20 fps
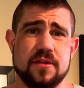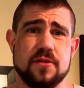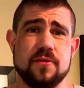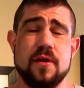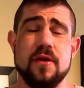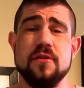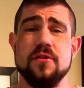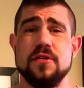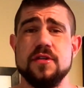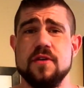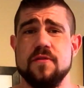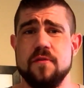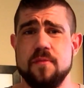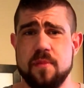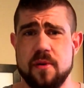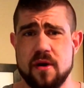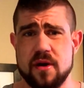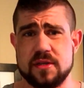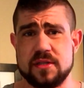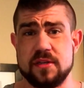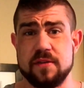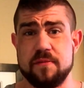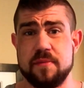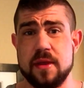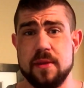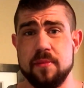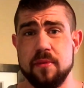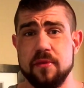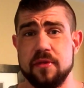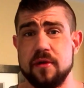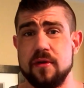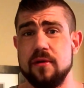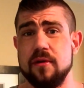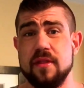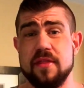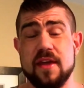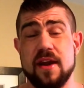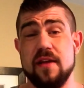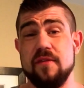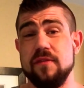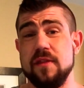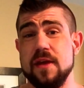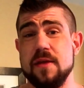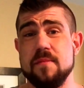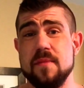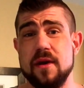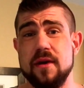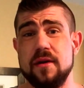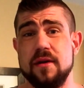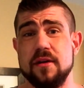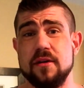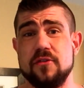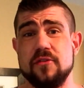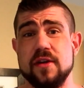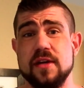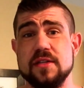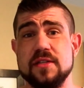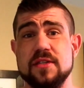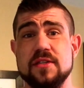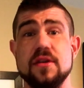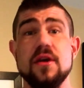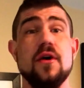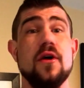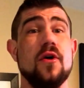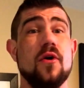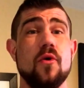surround yourself with positive people that are that have like-minded interests